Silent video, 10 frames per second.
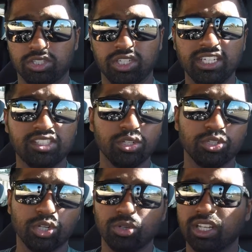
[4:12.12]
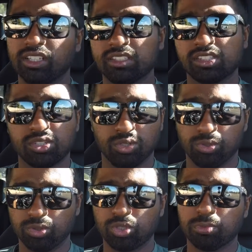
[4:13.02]
ECU tunings
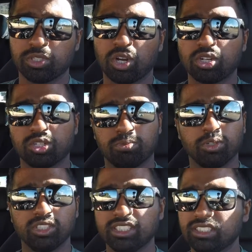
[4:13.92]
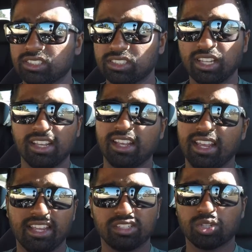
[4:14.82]
to supercharger pulleys
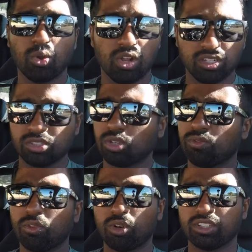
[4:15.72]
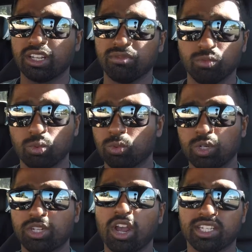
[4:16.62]
and so on and so forth, and
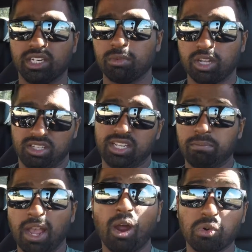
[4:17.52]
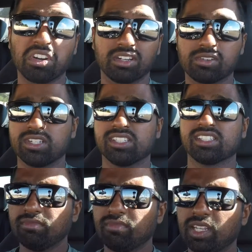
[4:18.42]
we're talking about like power
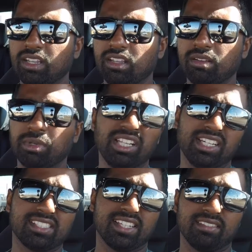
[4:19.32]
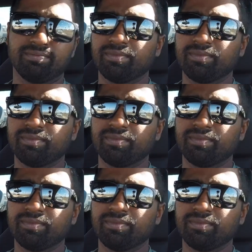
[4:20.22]
increase. But like I said,